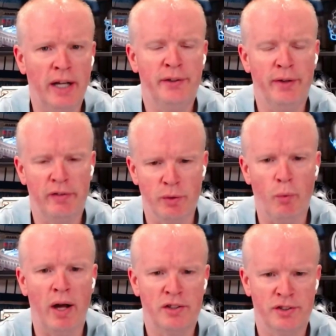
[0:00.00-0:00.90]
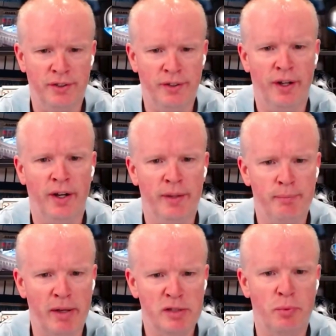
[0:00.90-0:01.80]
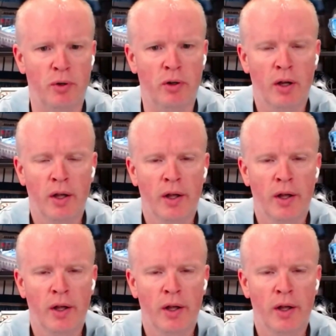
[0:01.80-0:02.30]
I do have some Watson in best ball